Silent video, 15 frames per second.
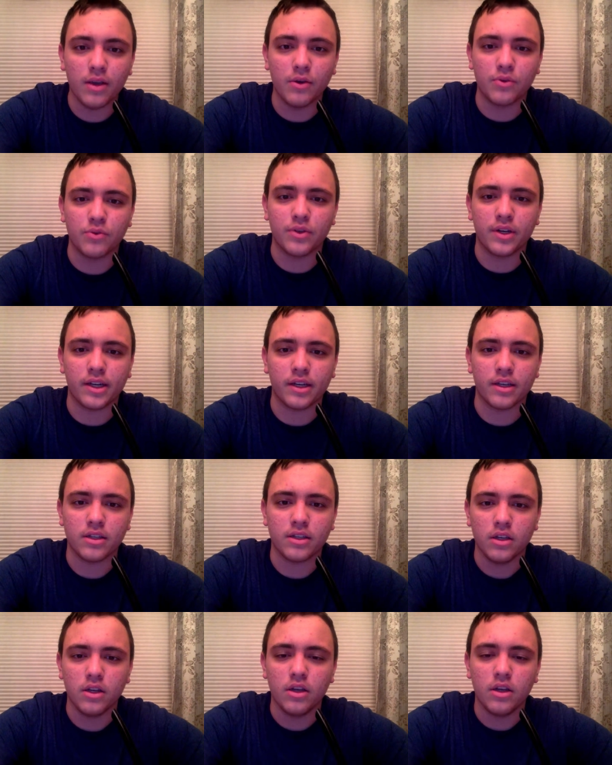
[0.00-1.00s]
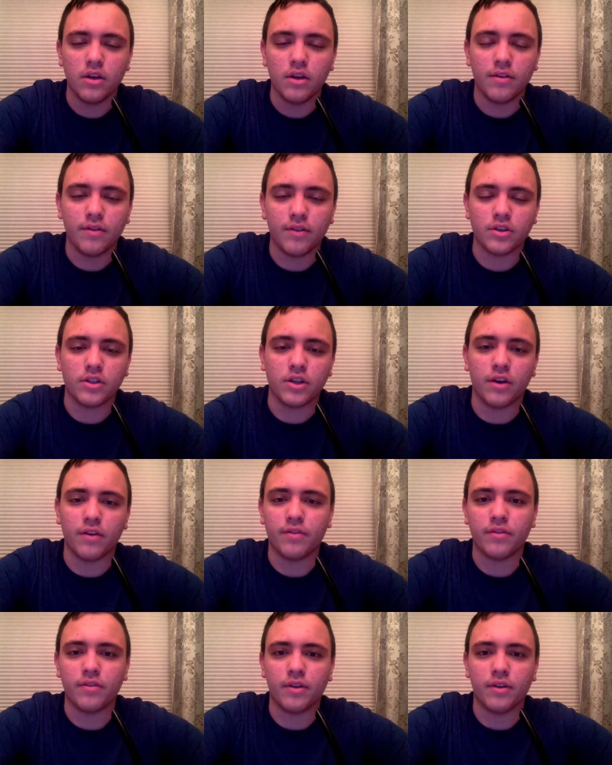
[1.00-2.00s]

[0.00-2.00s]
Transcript: It was ridiculous. First off,